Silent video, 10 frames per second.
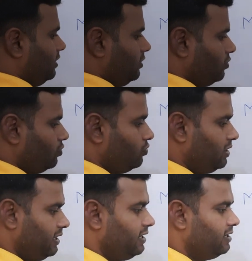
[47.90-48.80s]
you
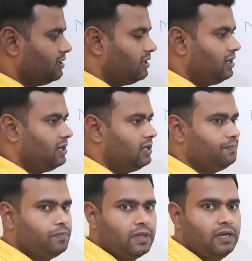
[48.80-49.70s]
need
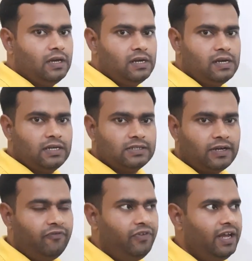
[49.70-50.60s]

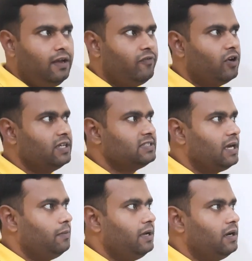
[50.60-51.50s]
some way, for
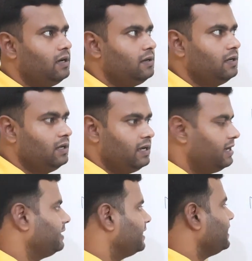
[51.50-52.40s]
example,
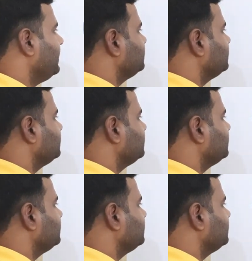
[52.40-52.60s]
take an